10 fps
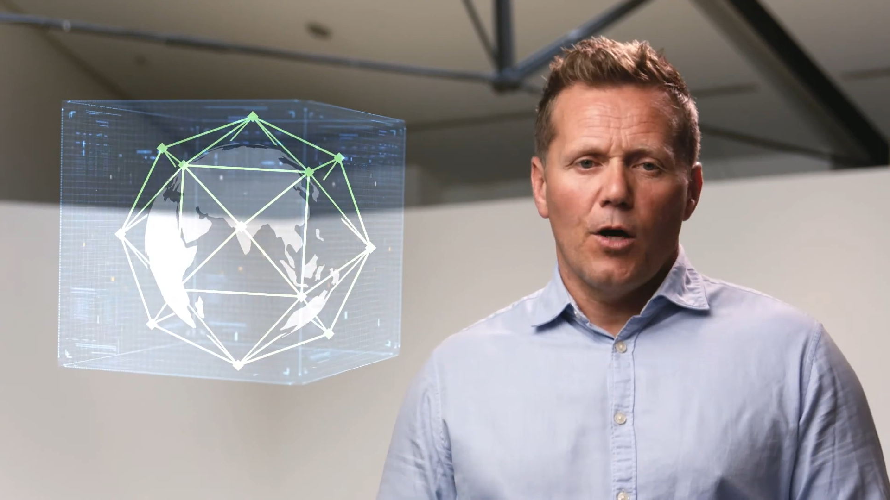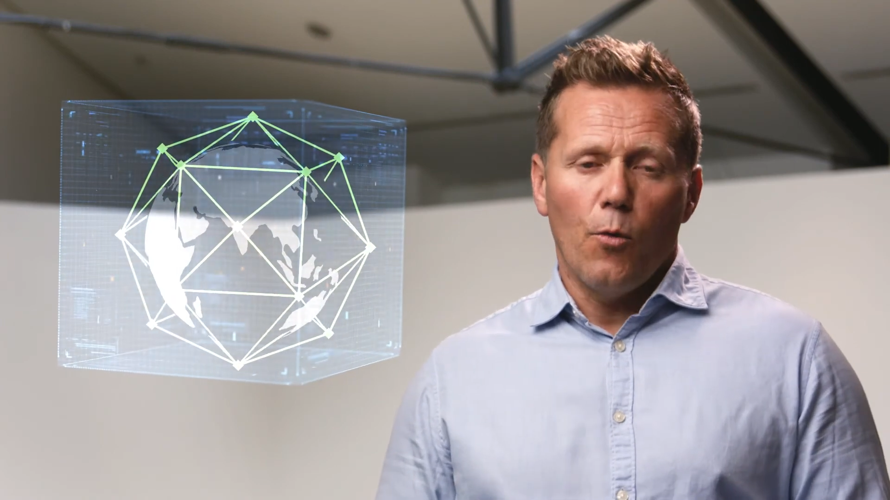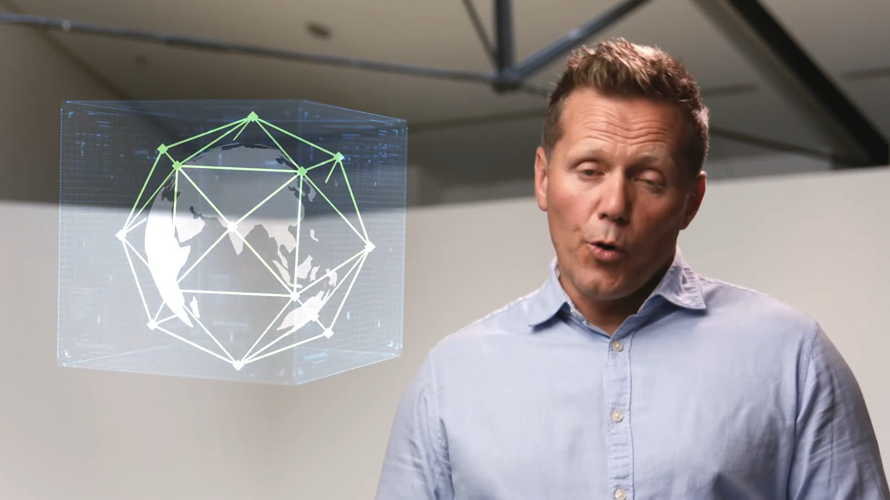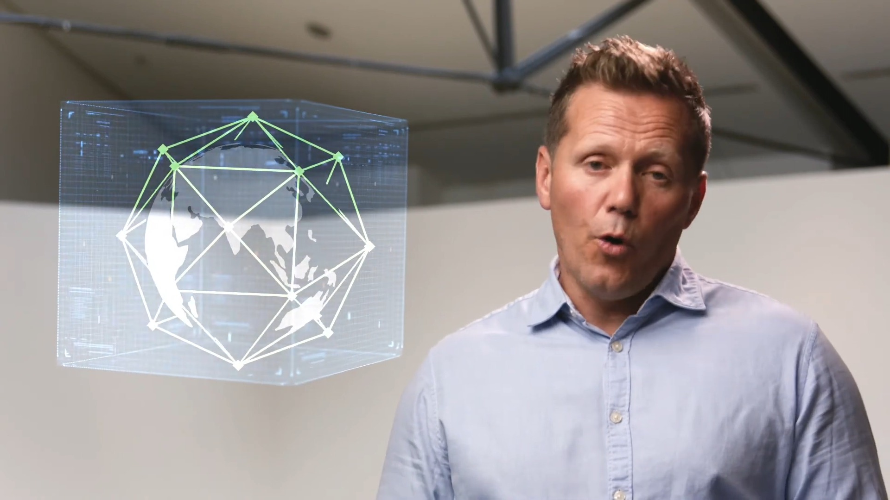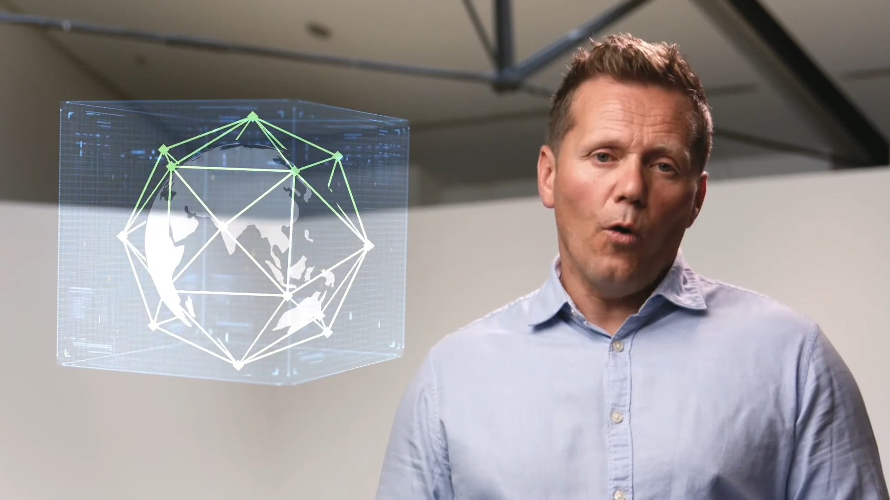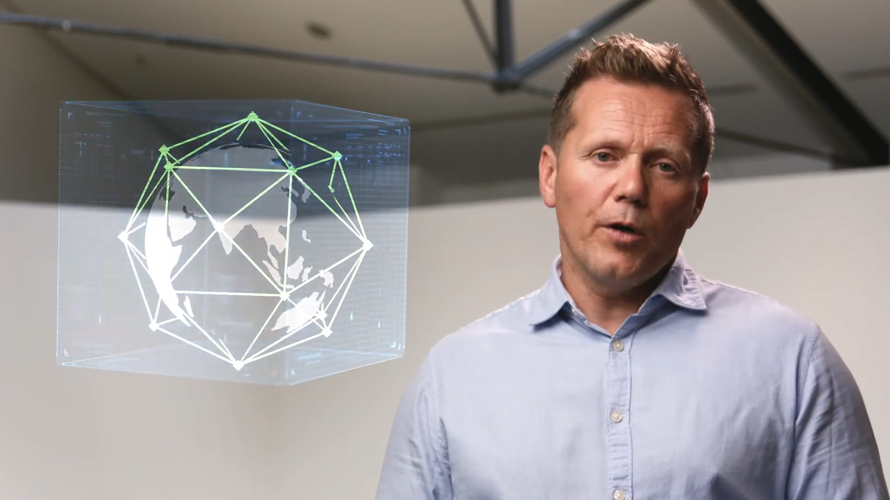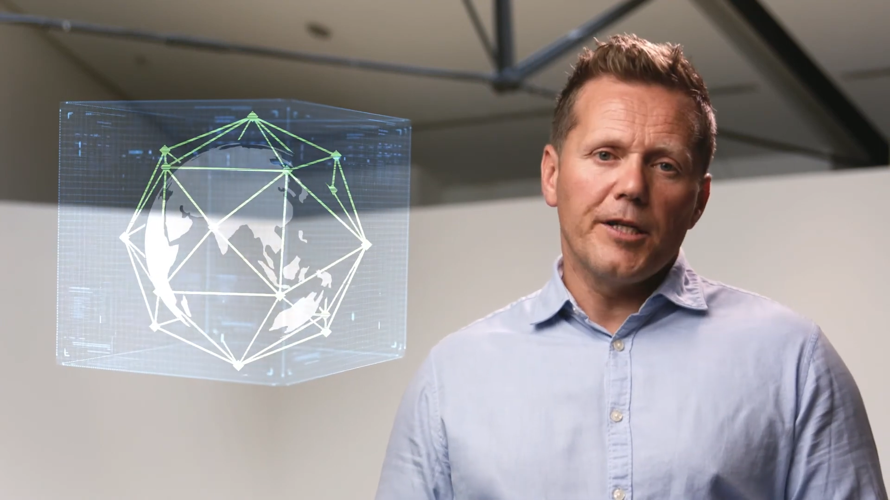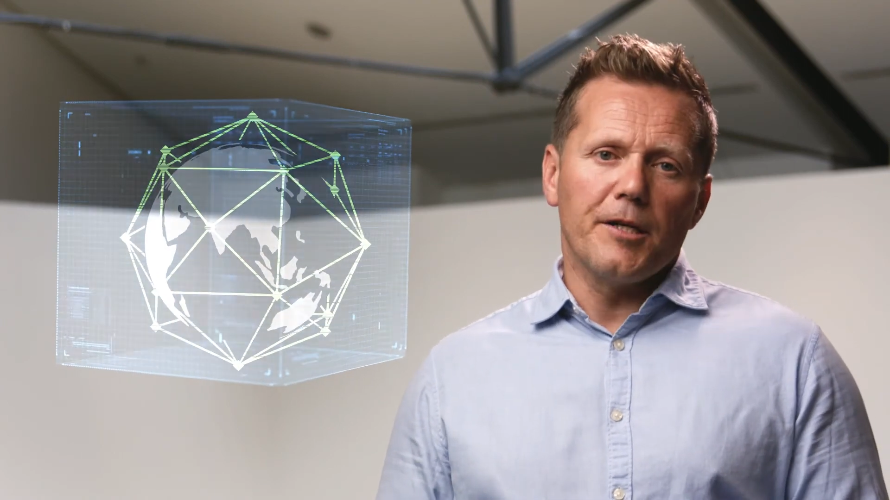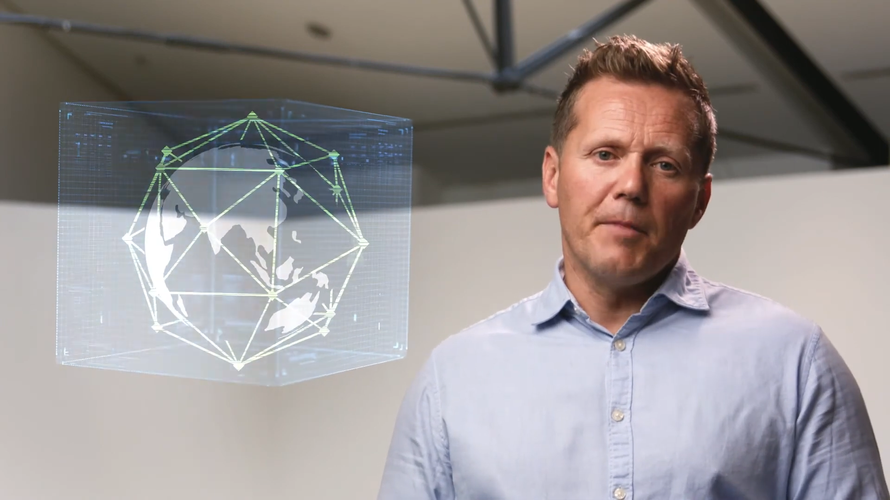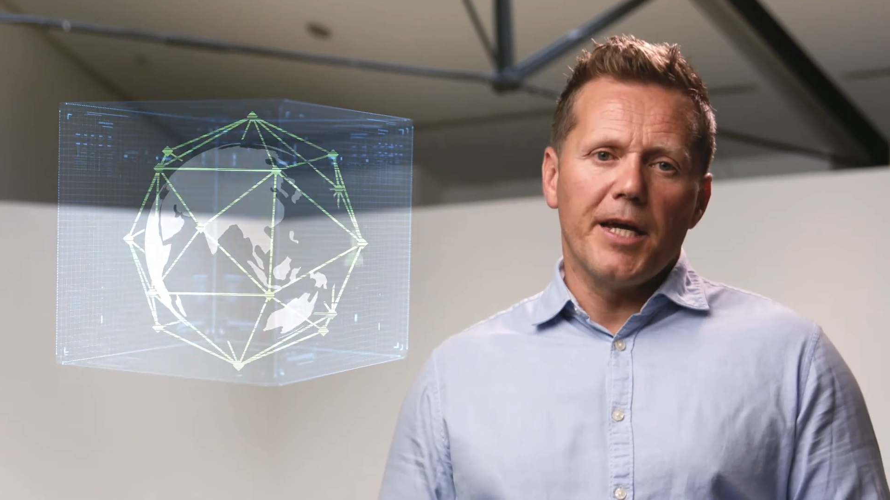we all need
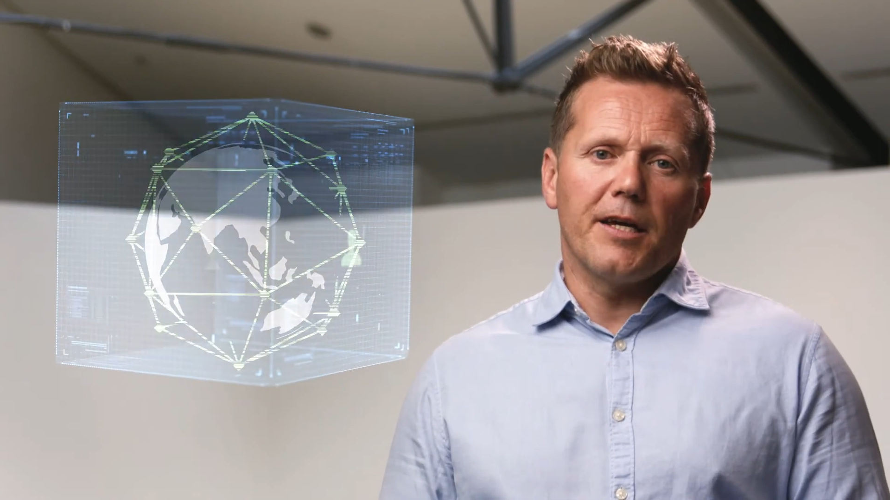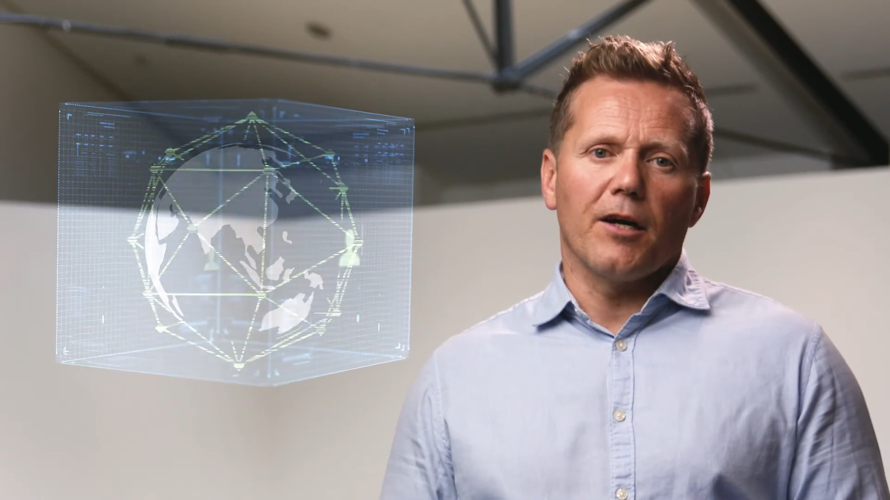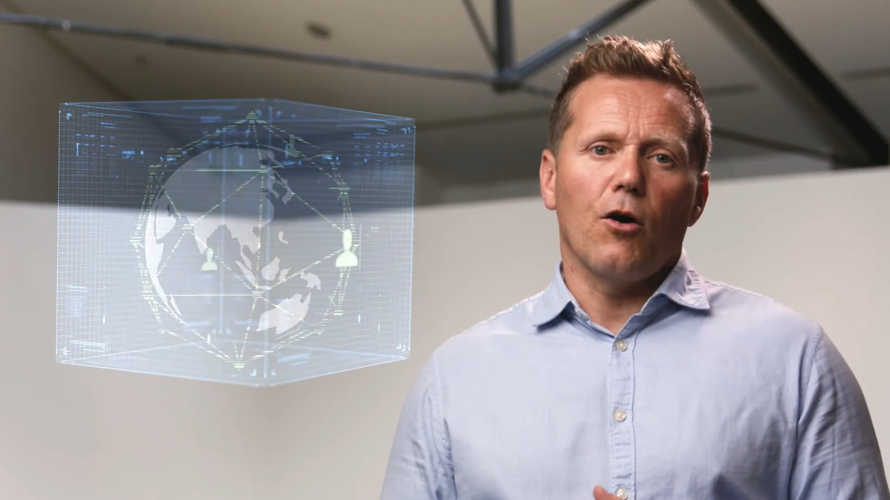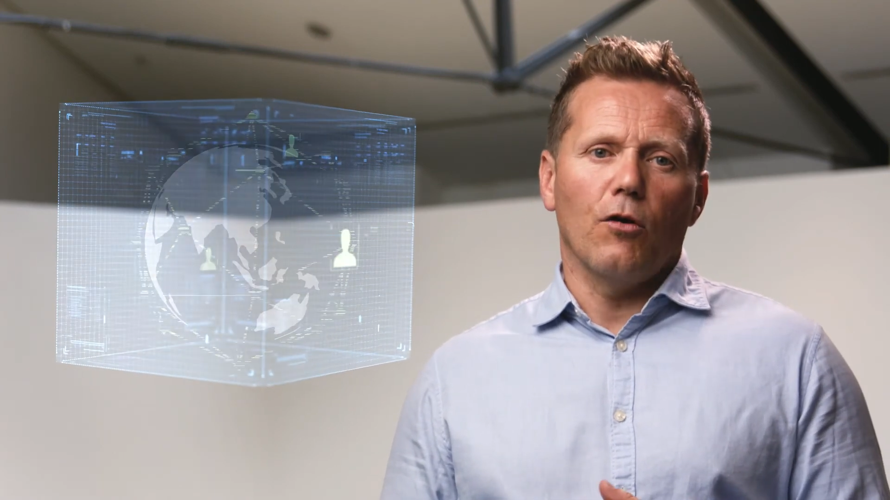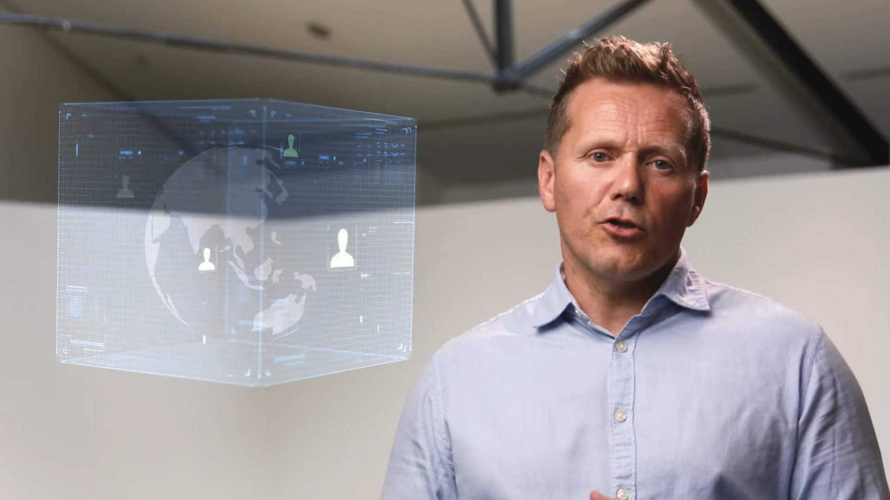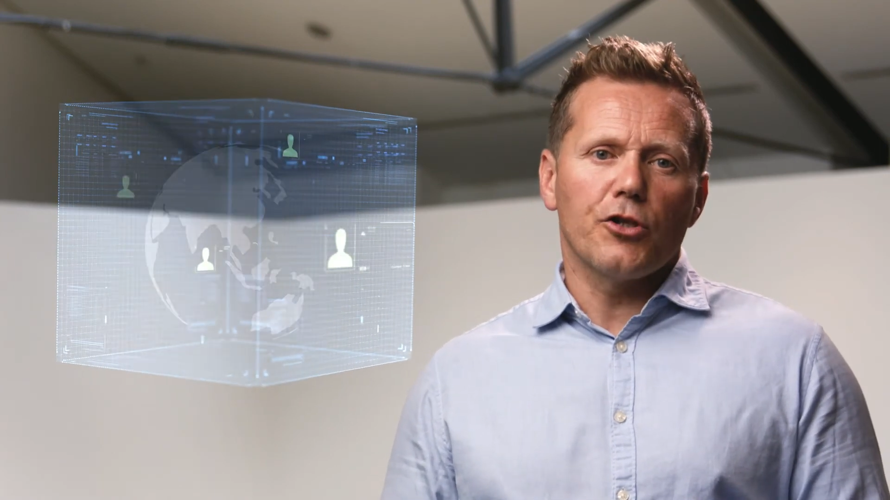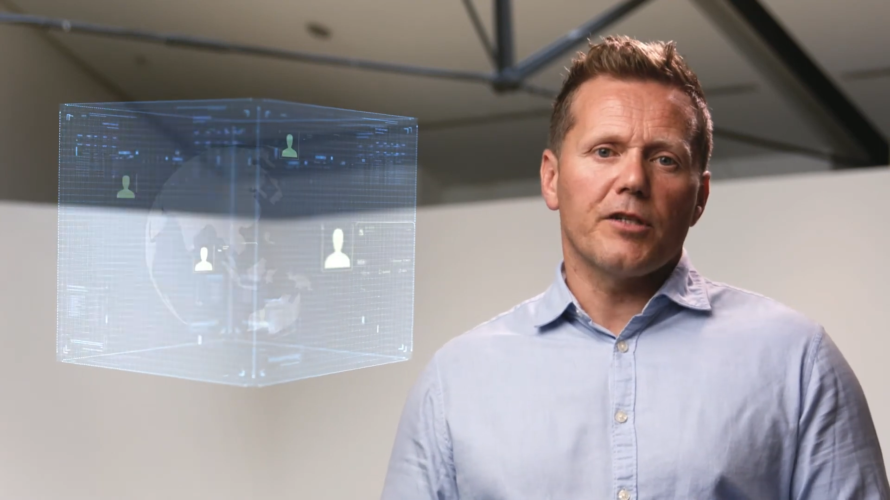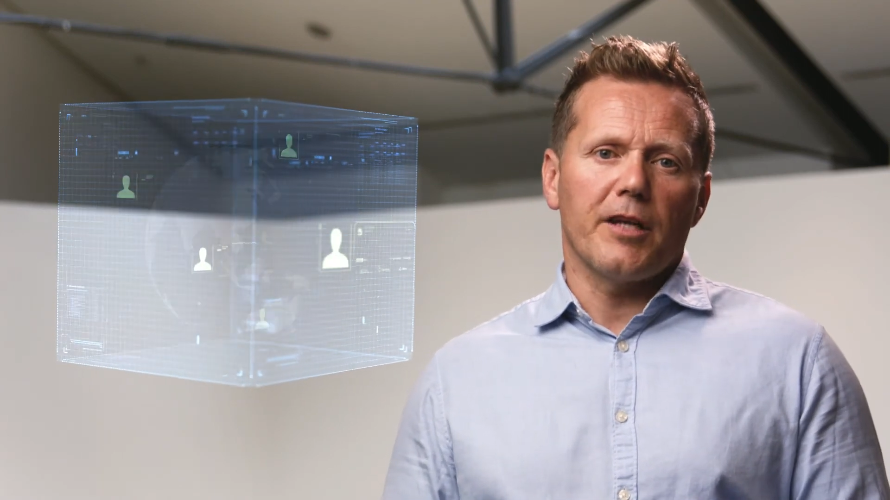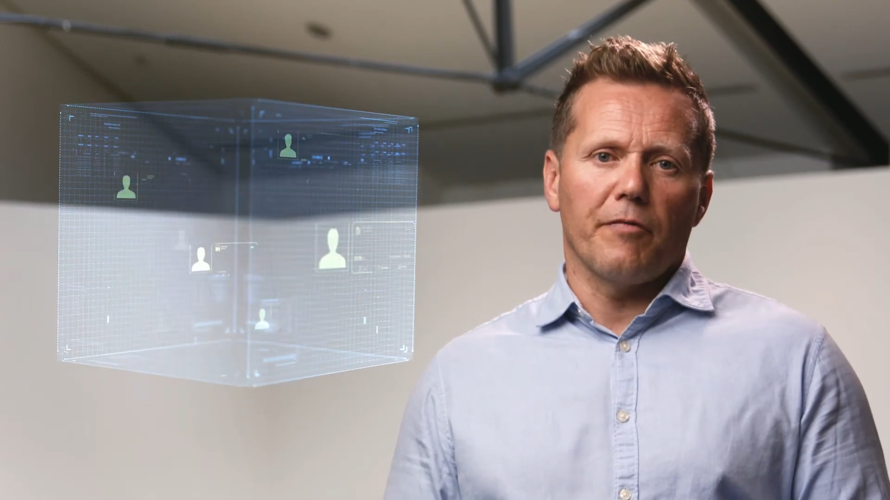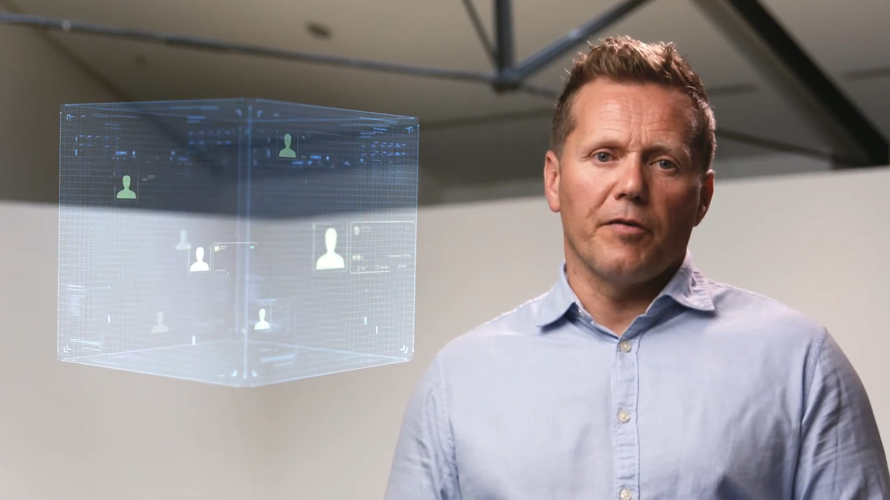to make a
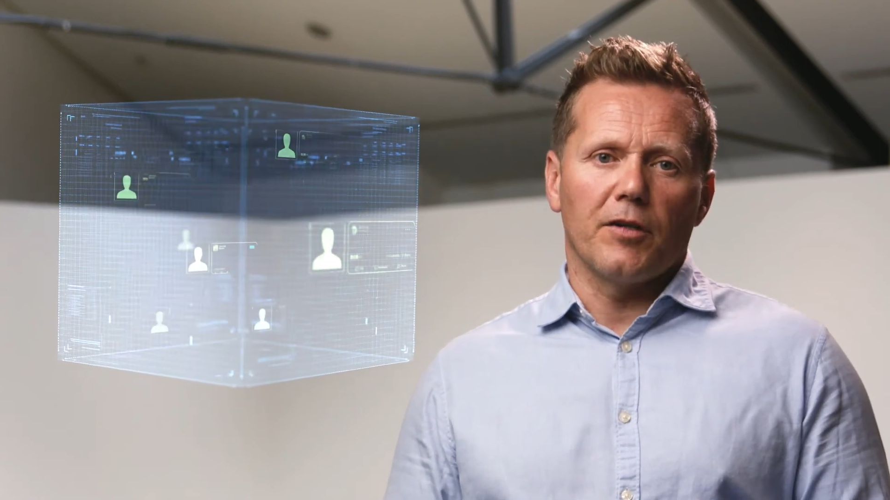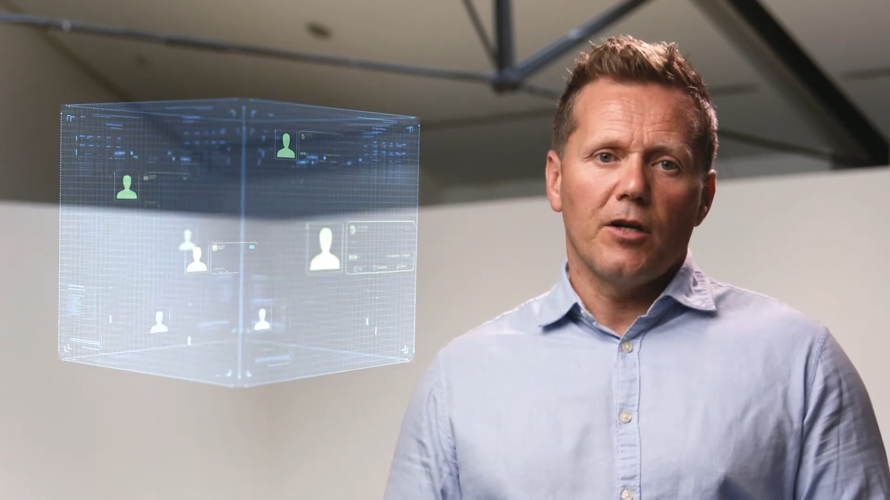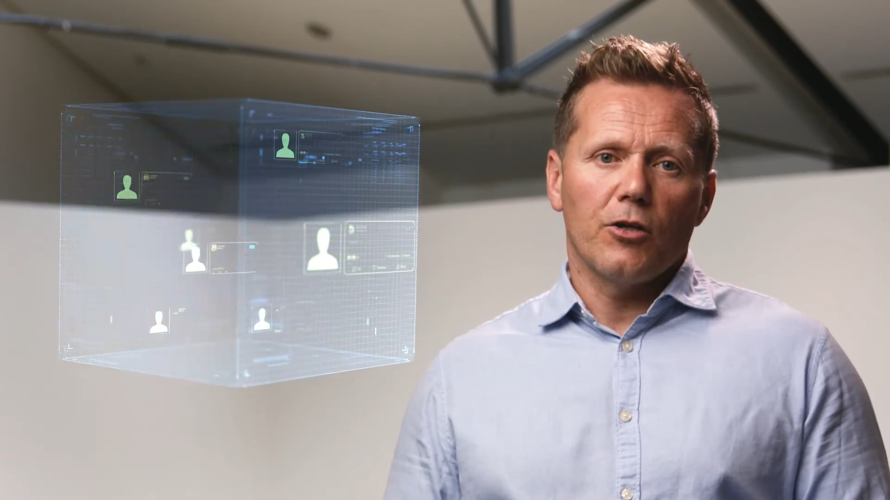conscious effort